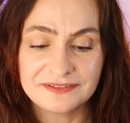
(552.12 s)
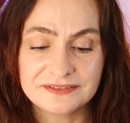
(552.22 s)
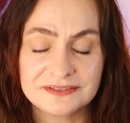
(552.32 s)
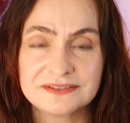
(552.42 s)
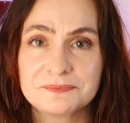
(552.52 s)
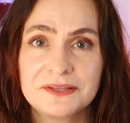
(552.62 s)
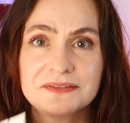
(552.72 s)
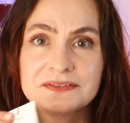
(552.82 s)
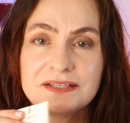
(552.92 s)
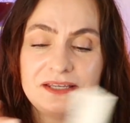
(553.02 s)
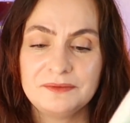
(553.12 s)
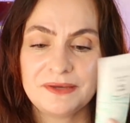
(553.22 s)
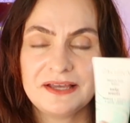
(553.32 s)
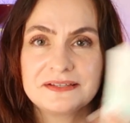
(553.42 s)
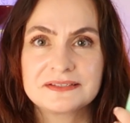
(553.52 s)
It doesn't smell the same
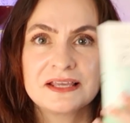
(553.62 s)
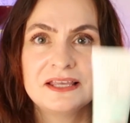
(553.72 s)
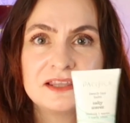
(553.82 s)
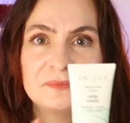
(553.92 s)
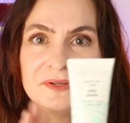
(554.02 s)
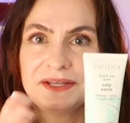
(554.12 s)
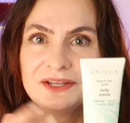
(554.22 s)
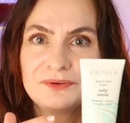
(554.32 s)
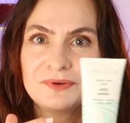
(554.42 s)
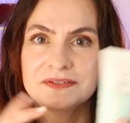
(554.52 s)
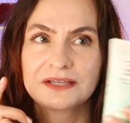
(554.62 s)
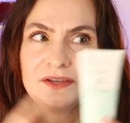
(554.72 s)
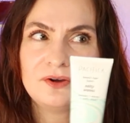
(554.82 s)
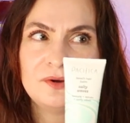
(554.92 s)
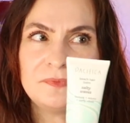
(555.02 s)
as the banana ones. I
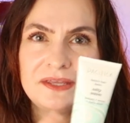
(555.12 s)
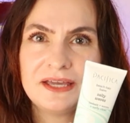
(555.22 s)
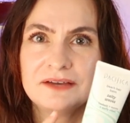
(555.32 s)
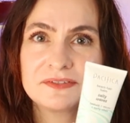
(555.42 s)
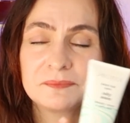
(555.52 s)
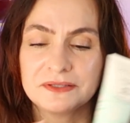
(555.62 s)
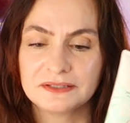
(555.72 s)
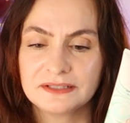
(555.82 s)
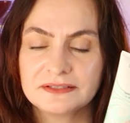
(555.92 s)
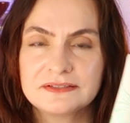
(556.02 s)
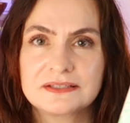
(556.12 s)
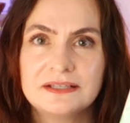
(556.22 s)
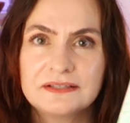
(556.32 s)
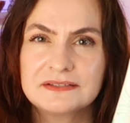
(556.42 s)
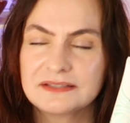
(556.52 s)
hope they have something like this
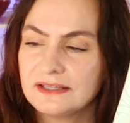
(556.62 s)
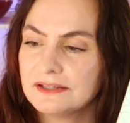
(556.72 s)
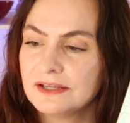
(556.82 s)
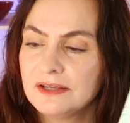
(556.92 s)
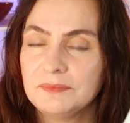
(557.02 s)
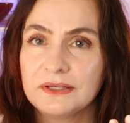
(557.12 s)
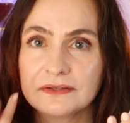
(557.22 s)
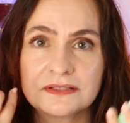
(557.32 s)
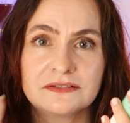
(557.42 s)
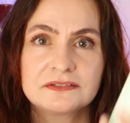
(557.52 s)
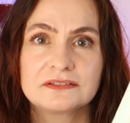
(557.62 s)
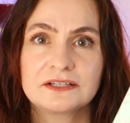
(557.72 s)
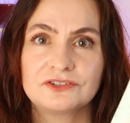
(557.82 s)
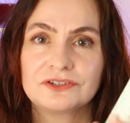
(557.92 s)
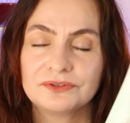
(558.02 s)
in a scent because it's
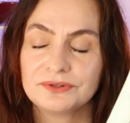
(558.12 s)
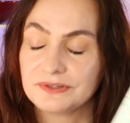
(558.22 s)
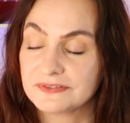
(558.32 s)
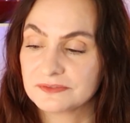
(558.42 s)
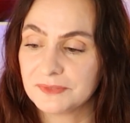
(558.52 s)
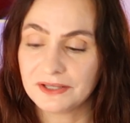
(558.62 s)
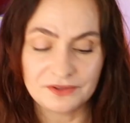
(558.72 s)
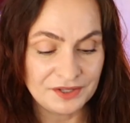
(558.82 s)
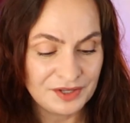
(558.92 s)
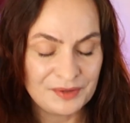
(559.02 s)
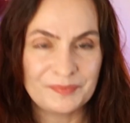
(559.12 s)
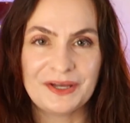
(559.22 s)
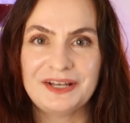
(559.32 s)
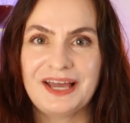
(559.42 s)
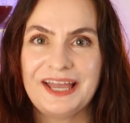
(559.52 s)
such a glorious smell.
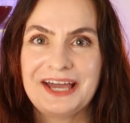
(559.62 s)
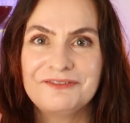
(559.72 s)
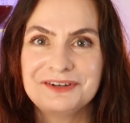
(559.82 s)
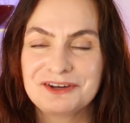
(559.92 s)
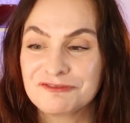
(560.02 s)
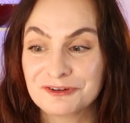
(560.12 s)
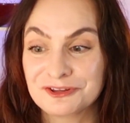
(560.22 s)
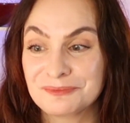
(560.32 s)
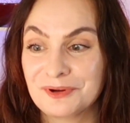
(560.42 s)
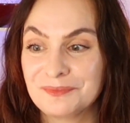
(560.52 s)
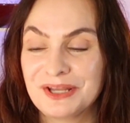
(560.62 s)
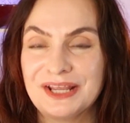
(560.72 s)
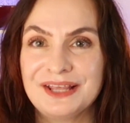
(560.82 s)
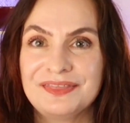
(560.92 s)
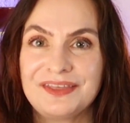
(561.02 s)
but I have enough for the moment,
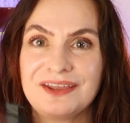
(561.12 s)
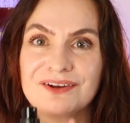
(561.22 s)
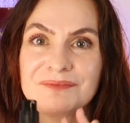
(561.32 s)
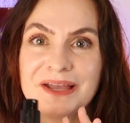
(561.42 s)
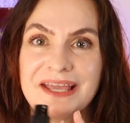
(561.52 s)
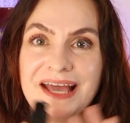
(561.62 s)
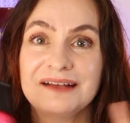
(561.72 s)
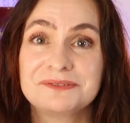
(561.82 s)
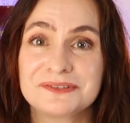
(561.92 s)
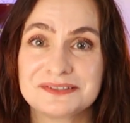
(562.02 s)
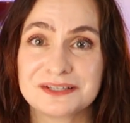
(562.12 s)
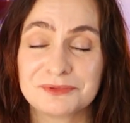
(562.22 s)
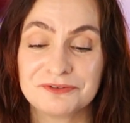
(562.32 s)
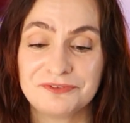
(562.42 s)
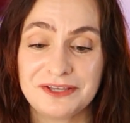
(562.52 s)
and they are my absolute
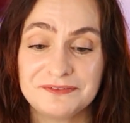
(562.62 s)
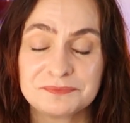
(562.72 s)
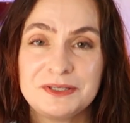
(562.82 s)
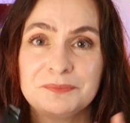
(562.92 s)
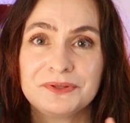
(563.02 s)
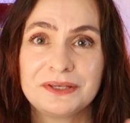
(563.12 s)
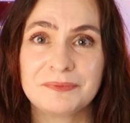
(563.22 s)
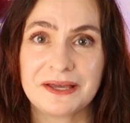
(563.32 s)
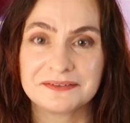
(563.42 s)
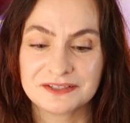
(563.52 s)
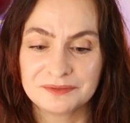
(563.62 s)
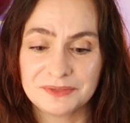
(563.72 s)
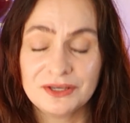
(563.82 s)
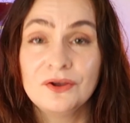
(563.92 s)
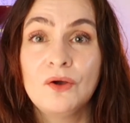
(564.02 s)
summer faves. People keep asking
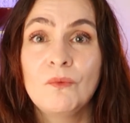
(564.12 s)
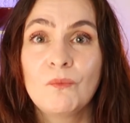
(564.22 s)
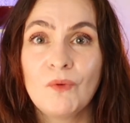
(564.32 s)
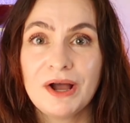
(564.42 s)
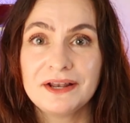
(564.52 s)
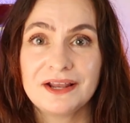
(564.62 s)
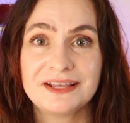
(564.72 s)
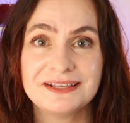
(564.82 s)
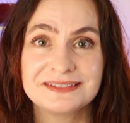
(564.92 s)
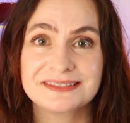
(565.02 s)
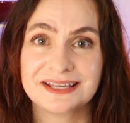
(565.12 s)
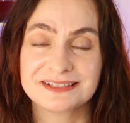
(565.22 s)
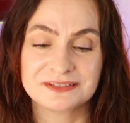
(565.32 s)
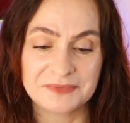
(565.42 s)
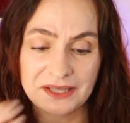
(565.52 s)
me, what is
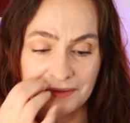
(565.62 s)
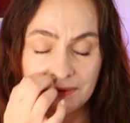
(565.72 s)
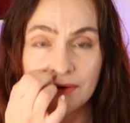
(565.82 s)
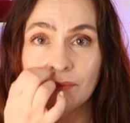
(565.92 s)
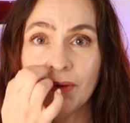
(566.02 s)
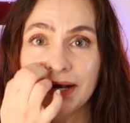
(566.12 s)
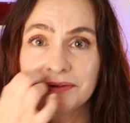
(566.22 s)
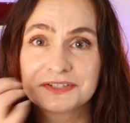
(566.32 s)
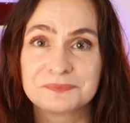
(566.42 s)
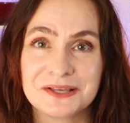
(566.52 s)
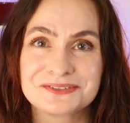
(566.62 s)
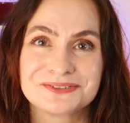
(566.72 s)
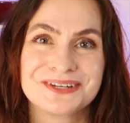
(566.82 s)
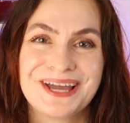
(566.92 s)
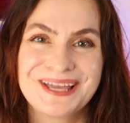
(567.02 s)
that smell? Why do you smell
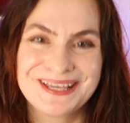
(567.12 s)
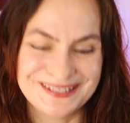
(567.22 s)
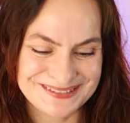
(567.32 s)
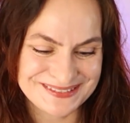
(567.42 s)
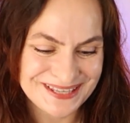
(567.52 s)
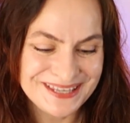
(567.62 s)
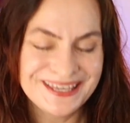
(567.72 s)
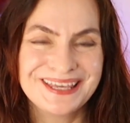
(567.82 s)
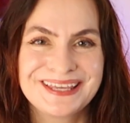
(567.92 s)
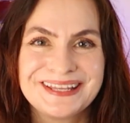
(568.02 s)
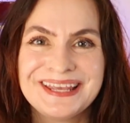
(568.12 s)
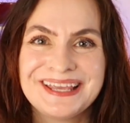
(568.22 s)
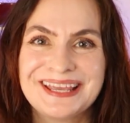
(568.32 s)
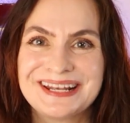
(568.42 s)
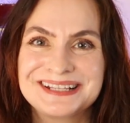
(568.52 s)
so nice?
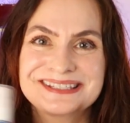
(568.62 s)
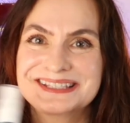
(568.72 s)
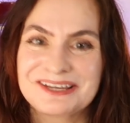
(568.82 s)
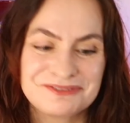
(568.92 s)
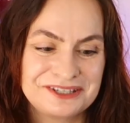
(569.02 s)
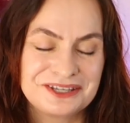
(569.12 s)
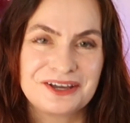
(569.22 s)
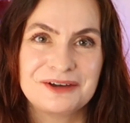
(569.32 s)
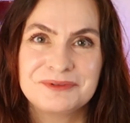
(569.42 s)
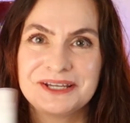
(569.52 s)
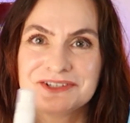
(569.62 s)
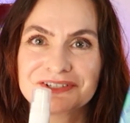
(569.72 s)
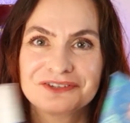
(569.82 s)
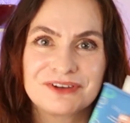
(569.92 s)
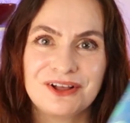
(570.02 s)
And it's definitely a
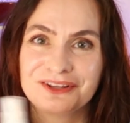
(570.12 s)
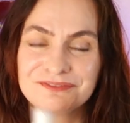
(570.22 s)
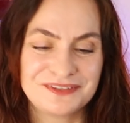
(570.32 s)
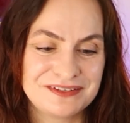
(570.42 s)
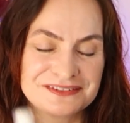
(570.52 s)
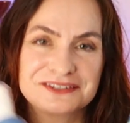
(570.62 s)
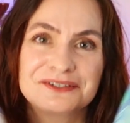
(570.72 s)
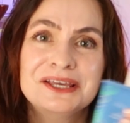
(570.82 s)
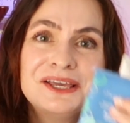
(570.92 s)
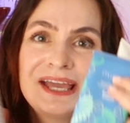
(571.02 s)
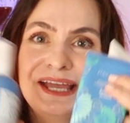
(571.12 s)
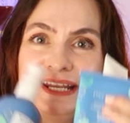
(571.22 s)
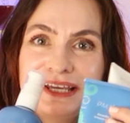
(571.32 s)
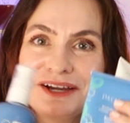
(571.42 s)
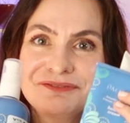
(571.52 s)
combination of all of these.
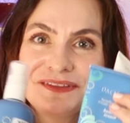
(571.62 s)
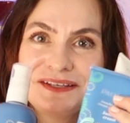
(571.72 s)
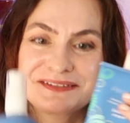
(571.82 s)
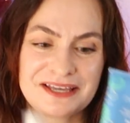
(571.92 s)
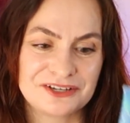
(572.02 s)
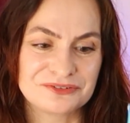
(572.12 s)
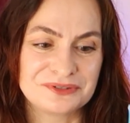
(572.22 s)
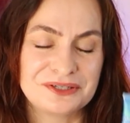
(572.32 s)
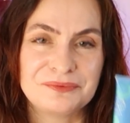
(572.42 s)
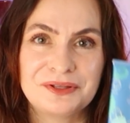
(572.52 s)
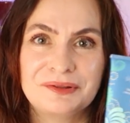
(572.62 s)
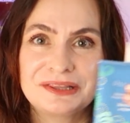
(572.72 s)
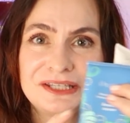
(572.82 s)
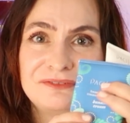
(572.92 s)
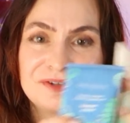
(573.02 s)
Any of these actually will
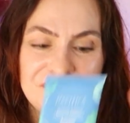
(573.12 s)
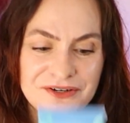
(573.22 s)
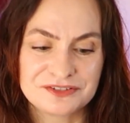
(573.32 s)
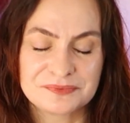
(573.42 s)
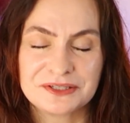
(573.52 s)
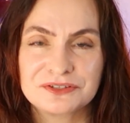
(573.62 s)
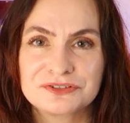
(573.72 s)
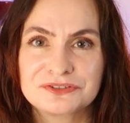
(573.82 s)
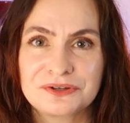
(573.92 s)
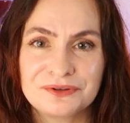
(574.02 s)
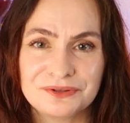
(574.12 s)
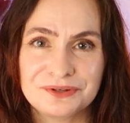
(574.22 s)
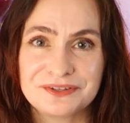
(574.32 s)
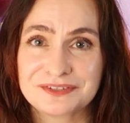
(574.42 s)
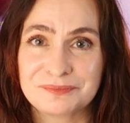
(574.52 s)
leave your hair smelling so
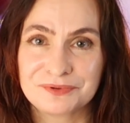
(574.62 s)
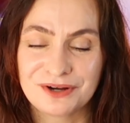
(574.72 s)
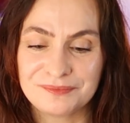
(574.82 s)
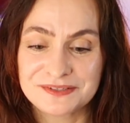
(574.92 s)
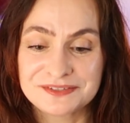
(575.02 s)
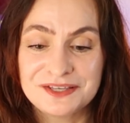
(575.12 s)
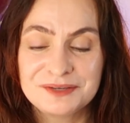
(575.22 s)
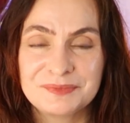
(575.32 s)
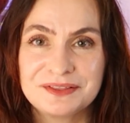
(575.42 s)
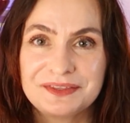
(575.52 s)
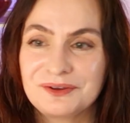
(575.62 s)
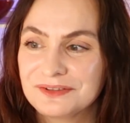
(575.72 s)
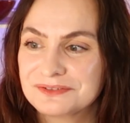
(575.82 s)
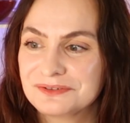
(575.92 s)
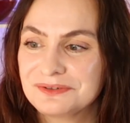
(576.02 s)
glorious, I promise. But
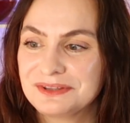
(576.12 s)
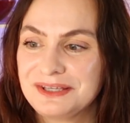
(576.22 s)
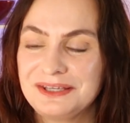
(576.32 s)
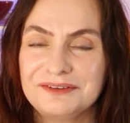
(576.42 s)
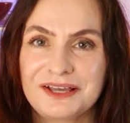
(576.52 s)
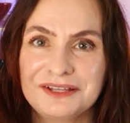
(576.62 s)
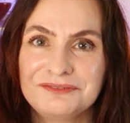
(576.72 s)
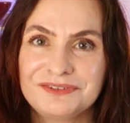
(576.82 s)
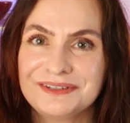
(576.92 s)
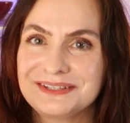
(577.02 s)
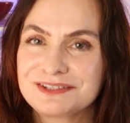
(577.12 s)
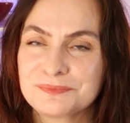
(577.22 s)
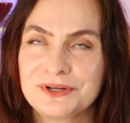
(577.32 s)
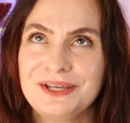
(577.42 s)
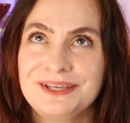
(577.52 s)
also the Island Vanilla
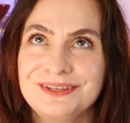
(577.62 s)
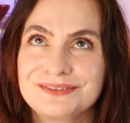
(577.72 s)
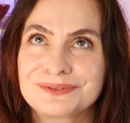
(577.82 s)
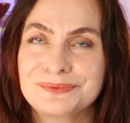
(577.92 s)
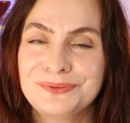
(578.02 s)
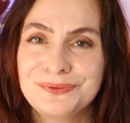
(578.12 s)
Spray is,